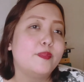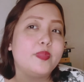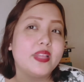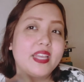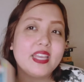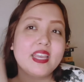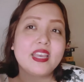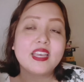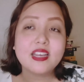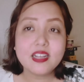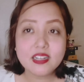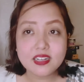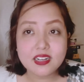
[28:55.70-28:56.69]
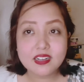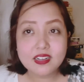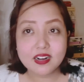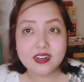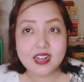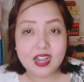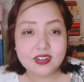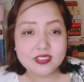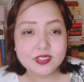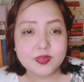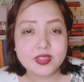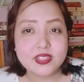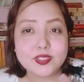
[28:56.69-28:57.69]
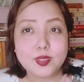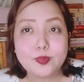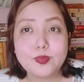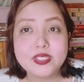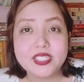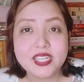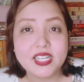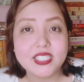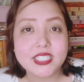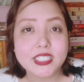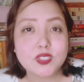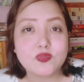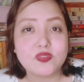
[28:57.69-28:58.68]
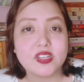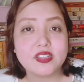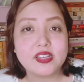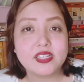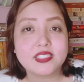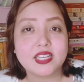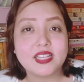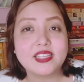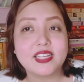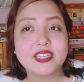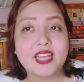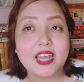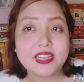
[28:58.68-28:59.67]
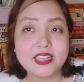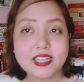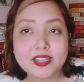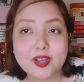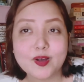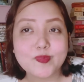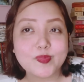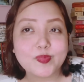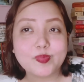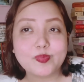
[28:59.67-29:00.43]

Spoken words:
playing around with somebody else's feelings and then ended up